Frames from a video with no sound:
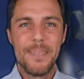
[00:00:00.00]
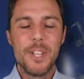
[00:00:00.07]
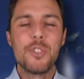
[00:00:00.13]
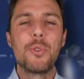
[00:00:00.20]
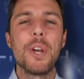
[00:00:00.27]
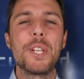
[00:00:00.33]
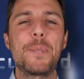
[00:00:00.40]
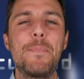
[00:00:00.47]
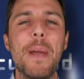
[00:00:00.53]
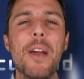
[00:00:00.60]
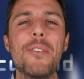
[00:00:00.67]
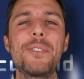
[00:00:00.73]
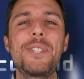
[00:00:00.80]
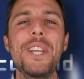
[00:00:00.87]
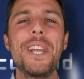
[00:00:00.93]

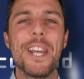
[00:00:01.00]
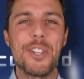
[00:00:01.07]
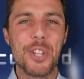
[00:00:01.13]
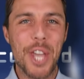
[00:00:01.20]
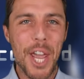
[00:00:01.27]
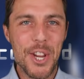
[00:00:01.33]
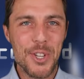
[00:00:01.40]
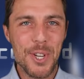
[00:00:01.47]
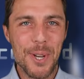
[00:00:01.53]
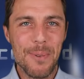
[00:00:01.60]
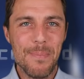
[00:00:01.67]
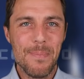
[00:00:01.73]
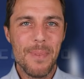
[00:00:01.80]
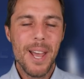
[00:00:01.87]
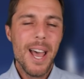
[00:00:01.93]
Transparency and education.
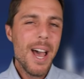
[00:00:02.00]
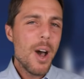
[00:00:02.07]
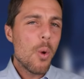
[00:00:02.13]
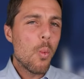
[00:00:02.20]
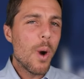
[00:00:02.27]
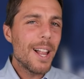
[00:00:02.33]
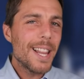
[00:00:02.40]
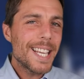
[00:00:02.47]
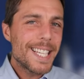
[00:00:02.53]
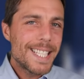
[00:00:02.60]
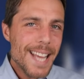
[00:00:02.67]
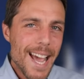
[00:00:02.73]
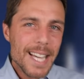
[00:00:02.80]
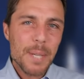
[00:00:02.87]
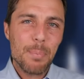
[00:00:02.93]
While
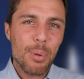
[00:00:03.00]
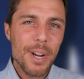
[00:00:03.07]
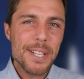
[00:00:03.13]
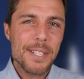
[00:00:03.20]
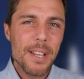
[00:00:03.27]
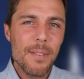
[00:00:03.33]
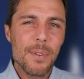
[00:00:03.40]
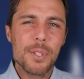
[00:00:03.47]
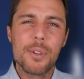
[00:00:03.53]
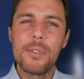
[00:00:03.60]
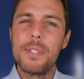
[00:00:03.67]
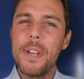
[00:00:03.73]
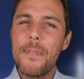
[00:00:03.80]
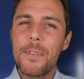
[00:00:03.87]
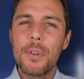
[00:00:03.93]
exact price levels are
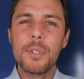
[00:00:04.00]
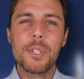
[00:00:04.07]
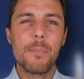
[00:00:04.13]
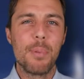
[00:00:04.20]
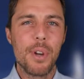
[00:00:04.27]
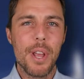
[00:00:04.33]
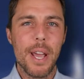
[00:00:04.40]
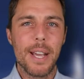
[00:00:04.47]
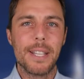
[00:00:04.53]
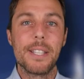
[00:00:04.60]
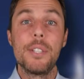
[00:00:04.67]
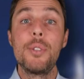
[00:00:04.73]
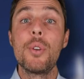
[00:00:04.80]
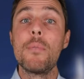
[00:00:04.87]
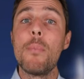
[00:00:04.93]
difficult to
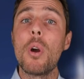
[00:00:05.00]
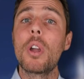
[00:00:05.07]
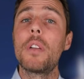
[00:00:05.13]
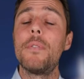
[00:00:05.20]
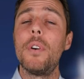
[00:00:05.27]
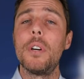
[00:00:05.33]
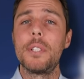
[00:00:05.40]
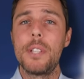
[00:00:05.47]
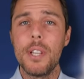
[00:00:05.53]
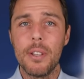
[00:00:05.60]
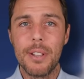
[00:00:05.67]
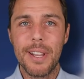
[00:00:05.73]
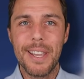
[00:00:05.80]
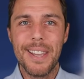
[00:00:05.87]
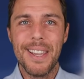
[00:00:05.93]
predict due to market
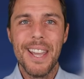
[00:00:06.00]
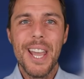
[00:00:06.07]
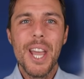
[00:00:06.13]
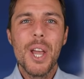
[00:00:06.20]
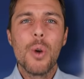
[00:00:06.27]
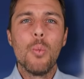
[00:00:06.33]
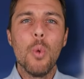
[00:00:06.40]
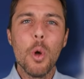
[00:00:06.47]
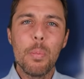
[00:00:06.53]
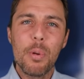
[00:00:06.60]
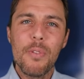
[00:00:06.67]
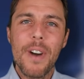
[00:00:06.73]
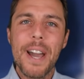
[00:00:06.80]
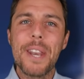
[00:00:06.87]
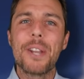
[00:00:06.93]
volatility, we'll
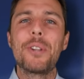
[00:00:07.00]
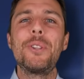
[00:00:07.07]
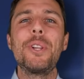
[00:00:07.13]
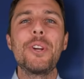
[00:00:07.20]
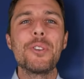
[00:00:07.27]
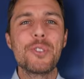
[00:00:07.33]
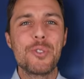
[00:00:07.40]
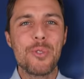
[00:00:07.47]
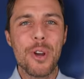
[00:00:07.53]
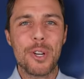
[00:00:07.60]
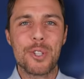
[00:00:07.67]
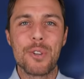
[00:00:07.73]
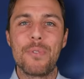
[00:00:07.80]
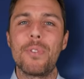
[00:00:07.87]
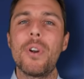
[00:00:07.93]
provide a clear
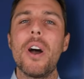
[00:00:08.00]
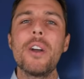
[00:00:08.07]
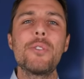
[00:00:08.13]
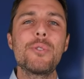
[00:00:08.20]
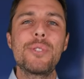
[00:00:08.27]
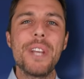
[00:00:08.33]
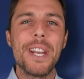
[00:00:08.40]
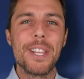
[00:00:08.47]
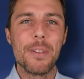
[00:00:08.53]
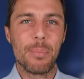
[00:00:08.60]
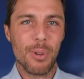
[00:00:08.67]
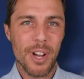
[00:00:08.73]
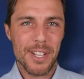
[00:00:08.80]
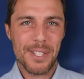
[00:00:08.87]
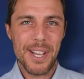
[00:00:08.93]
structure for understanding the
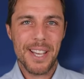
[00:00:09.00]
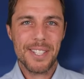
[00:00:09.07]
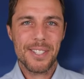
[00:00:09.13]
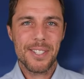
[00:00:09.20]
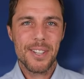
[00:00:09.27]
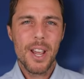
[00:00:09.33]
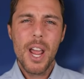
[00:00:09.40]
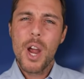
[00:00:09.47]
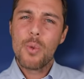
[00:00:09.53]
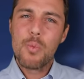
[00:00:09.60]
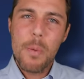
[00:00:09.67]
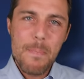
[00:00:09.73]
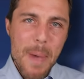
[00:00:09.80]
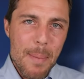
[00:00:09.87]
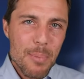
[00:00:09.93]
process.
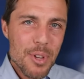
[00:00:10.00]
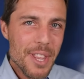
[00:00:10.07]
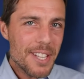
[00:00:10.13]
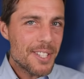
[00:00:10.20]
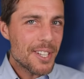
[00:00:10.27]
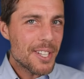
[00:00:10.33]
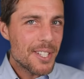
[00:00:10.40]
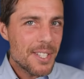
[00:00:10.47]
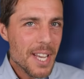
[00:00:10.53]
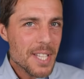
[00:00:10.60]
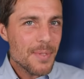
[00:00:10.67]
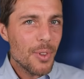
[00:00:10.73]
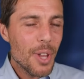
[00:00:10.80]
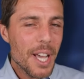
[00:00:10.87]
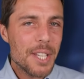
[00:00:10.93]
Remember that
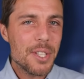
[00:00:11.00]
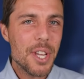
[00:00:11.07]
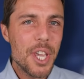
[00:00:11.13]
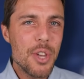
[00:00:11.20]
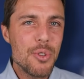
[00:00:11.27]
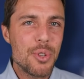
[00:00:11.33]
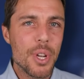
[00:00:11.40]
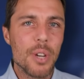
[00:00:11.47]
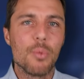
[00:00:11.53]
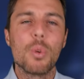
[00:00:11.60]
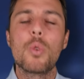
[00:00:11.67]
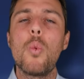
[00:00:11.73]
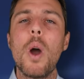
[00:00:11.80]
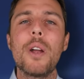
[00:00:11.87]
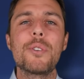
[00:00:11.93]
successful execution
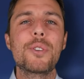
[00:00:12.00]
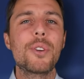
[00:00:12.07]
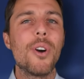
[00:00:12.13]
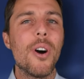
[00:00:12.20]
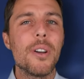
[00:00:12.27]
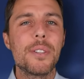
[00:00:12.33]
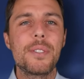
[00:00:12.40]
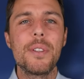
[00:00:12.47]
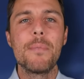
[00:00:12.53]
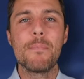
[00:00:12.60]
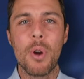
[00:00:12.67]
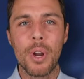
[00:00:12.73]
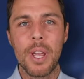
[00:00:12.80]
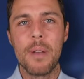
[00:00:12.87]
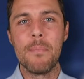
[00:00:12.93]
requires constant
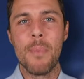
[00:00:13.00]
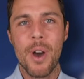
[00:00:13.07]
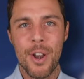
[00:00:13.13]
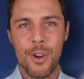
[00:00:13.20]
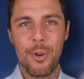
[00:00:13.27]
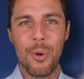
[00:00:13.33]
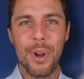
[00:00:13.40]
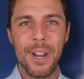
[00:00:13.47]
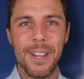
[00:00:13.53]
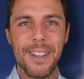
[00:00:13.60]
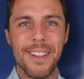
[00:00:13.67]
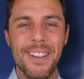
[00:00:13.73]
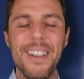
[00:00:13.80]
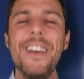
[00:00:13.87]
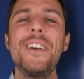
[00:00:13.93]
market monitoring.
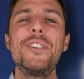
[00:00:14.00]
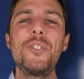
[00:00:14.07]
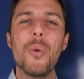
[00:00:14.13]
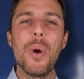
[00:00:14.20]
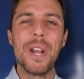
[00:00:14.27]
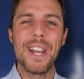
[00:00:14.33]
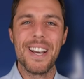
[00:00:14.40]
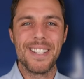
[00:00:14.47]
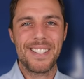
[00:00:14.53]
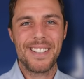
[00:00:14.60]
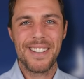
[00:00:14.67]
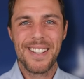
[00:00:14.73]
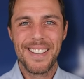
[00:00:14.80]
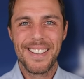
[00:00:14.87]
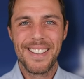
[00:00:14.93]
Join us.